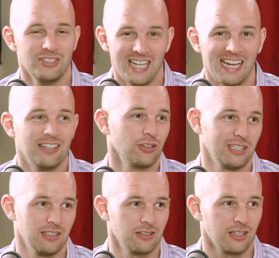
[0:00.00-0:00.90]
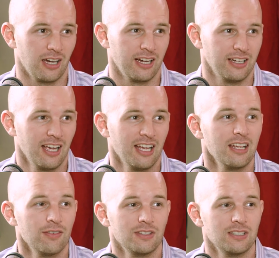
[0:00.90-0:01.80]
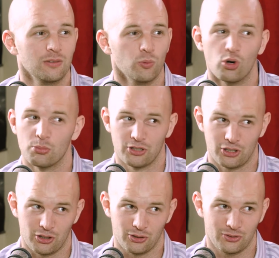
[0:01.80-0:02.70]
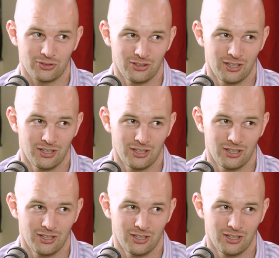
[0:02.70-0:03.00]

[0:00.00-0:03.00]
dead on the inside if it didn't warm your cockles.